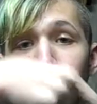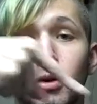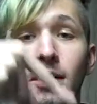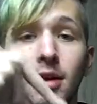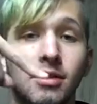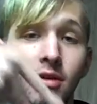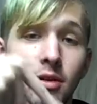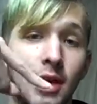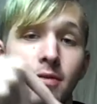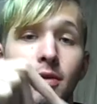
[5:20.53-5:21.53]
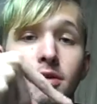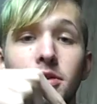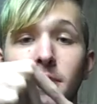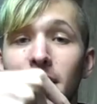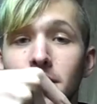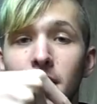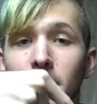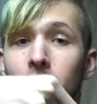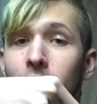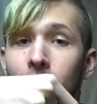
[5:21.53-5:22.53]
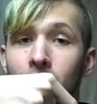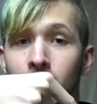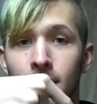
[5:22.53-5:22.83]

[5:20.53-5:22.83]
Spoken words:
the link for Dubé Juggling,